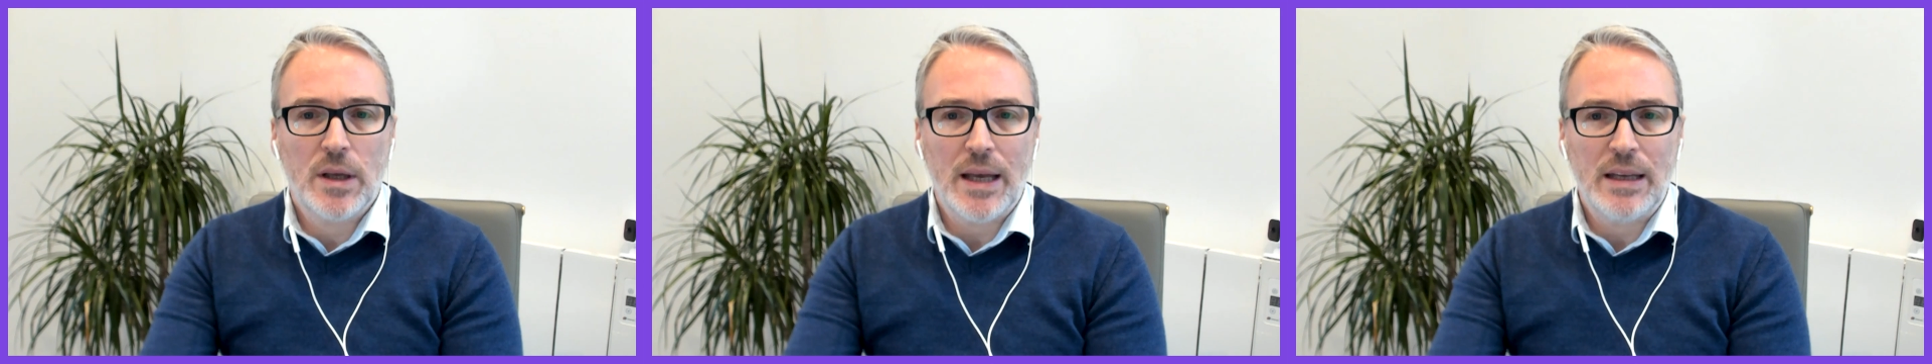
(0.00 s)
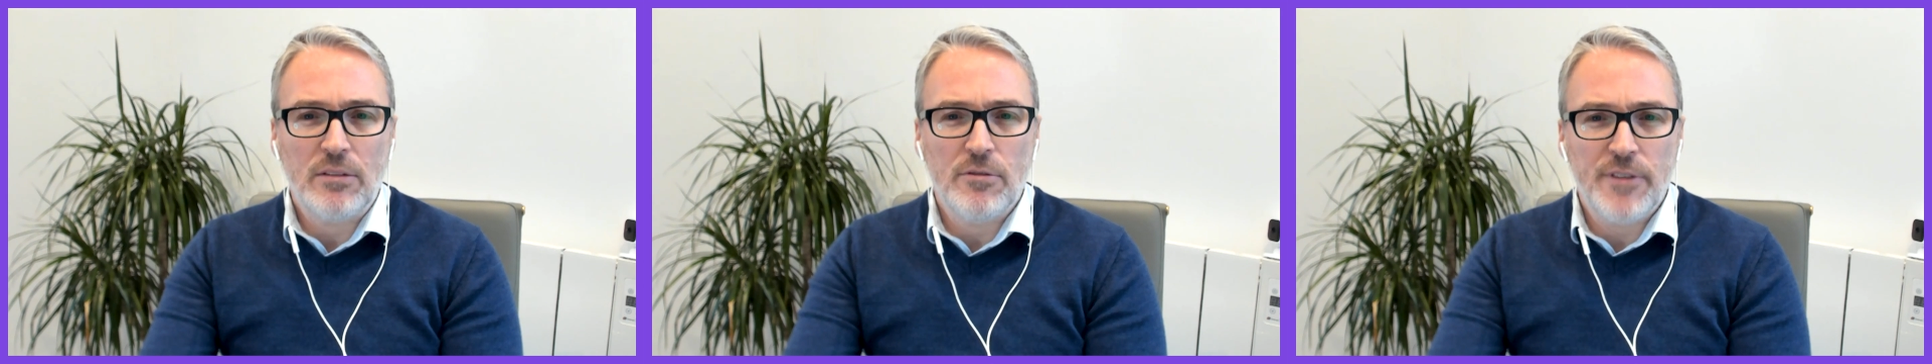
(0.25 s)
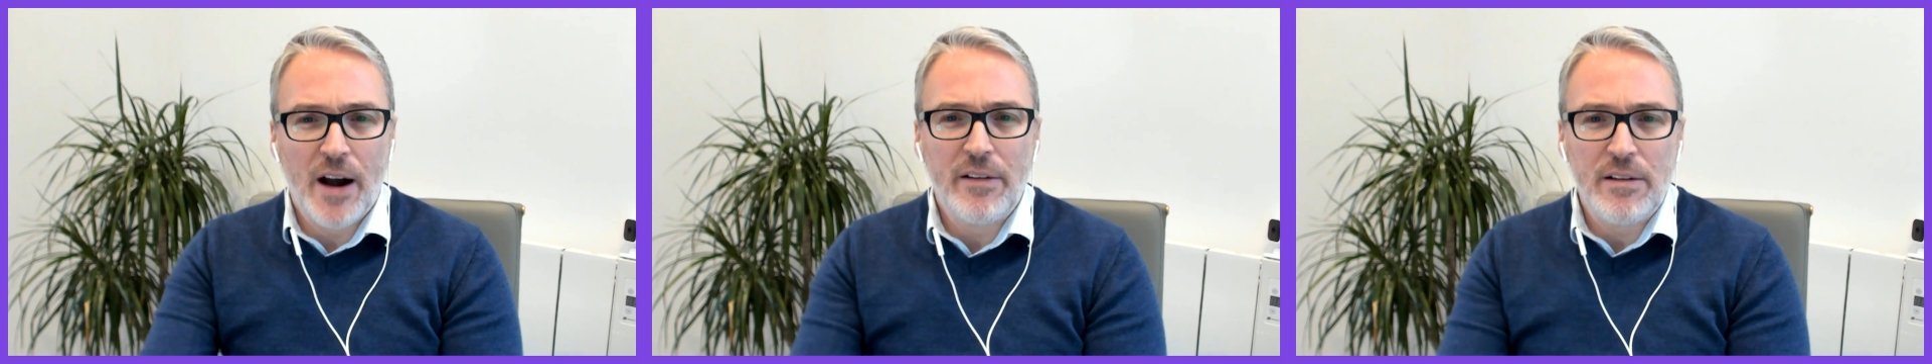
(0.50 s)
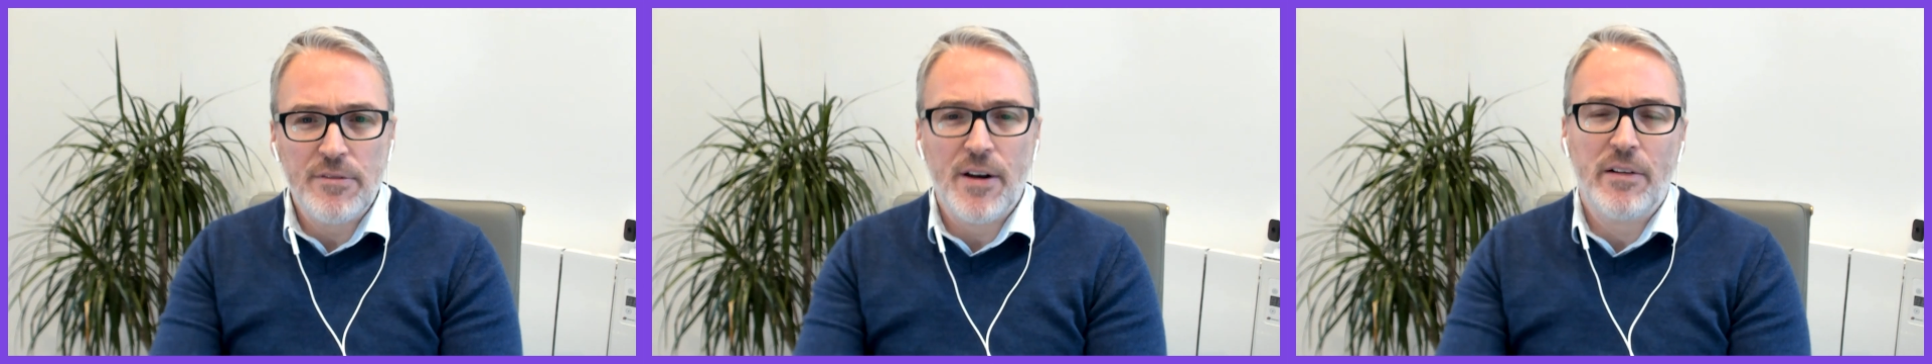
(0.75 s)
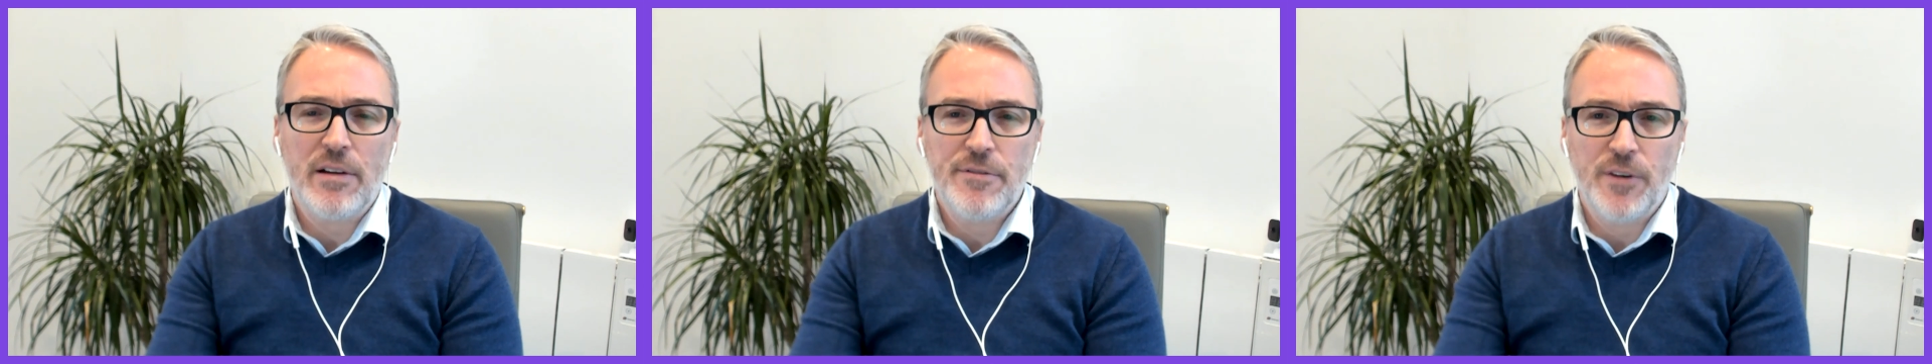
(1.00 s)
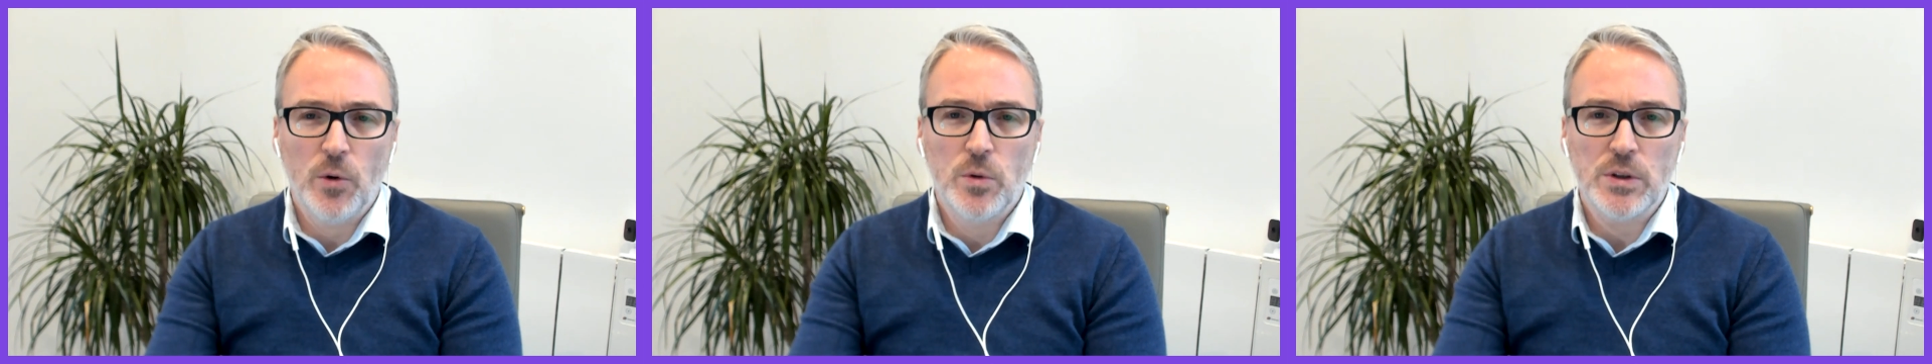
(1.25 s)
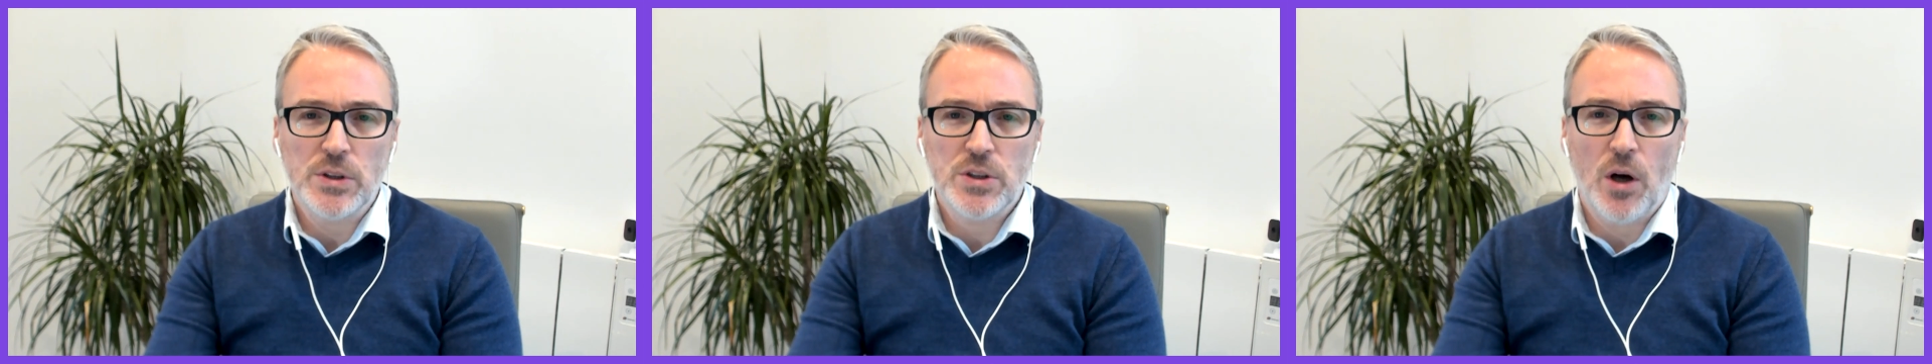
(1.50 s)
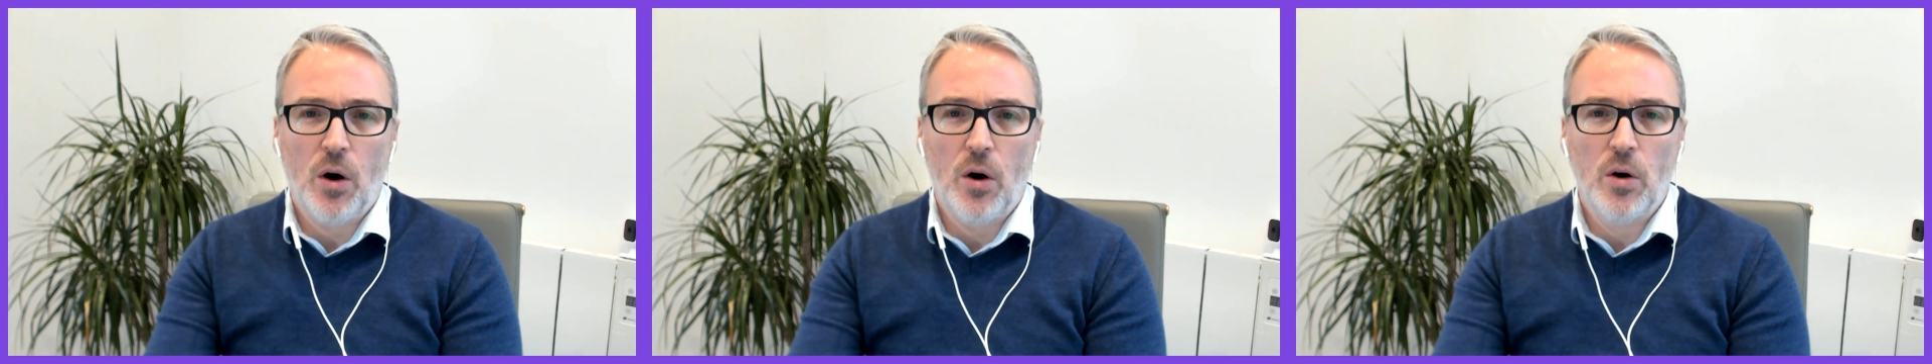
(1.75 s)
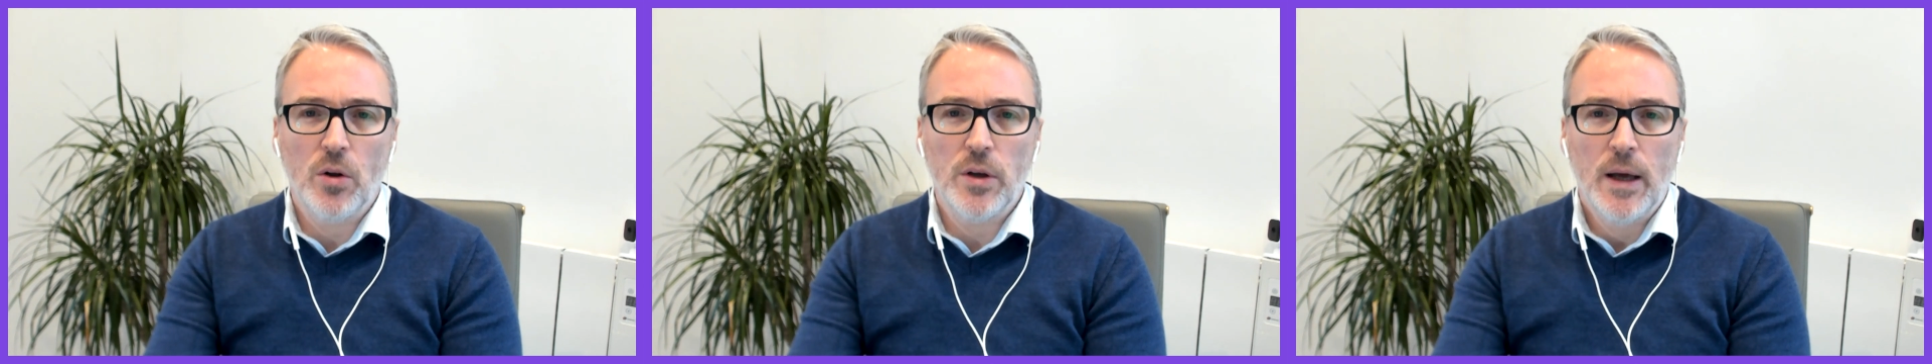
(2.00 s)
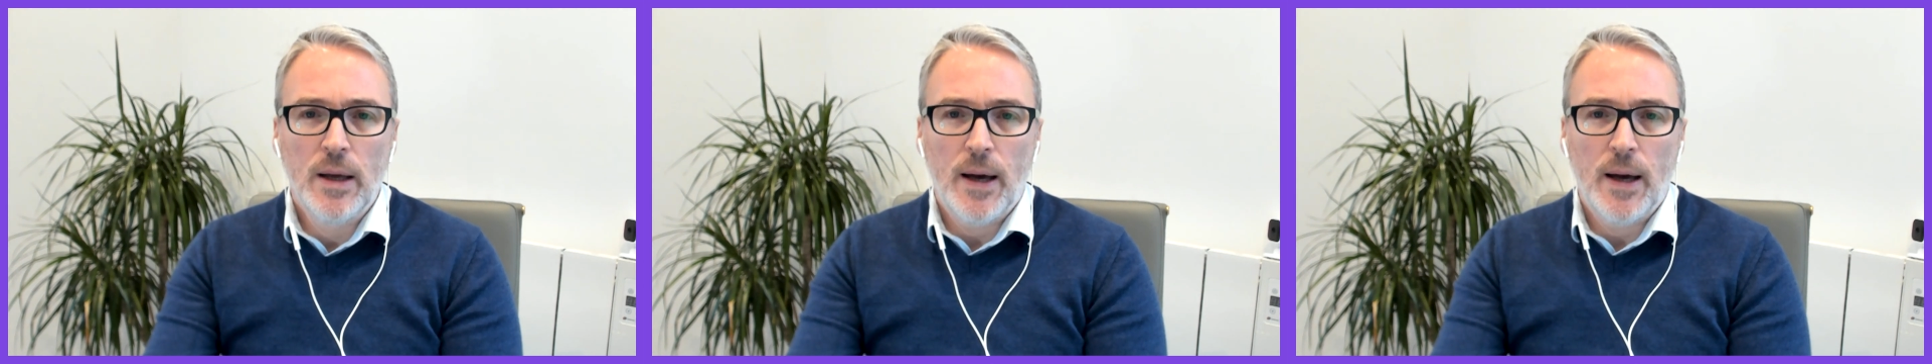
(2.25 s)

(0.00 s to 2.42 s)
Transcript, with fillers: getting very, very focused on